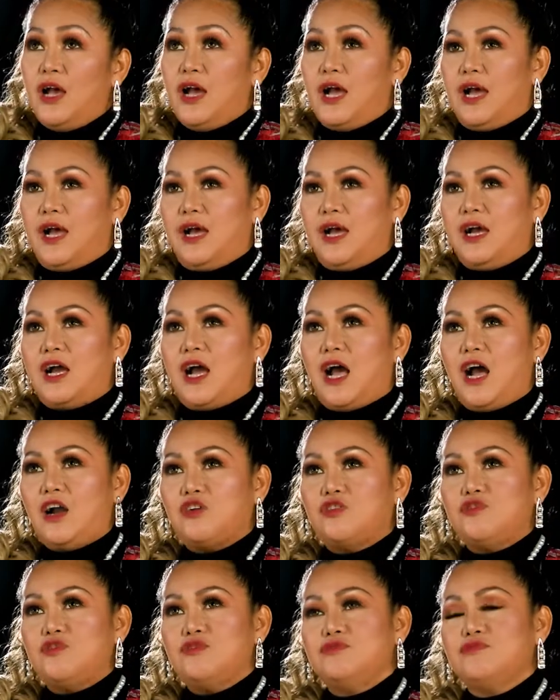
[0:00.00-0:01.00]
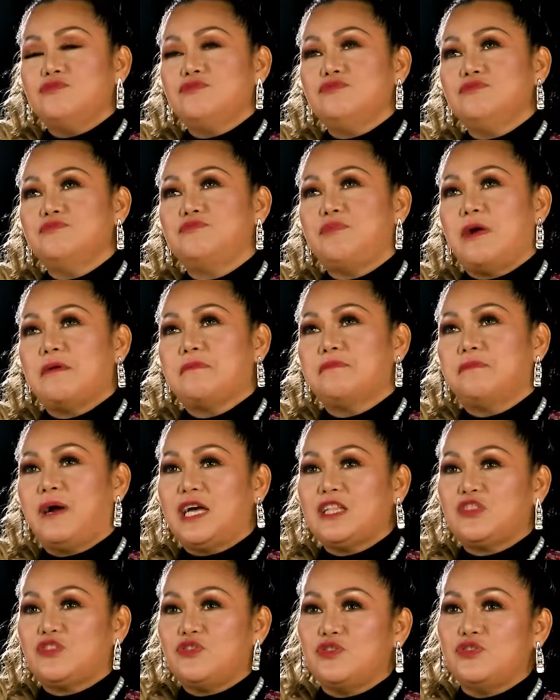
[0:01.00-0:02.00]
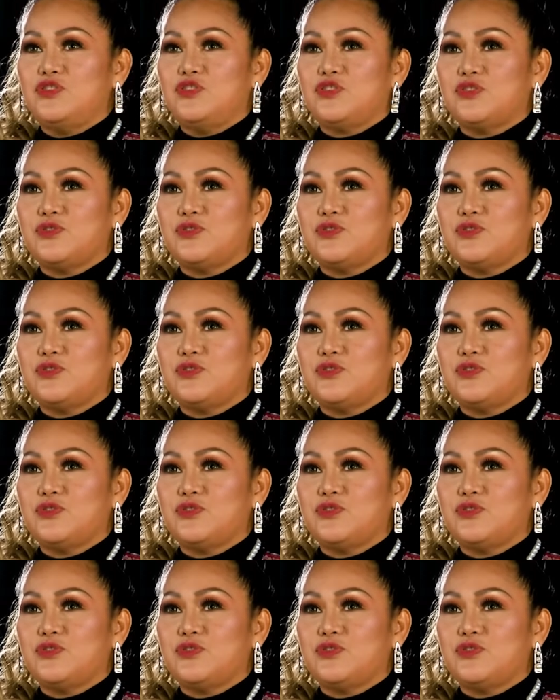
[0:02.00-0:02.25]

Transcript: Ang akong pangbato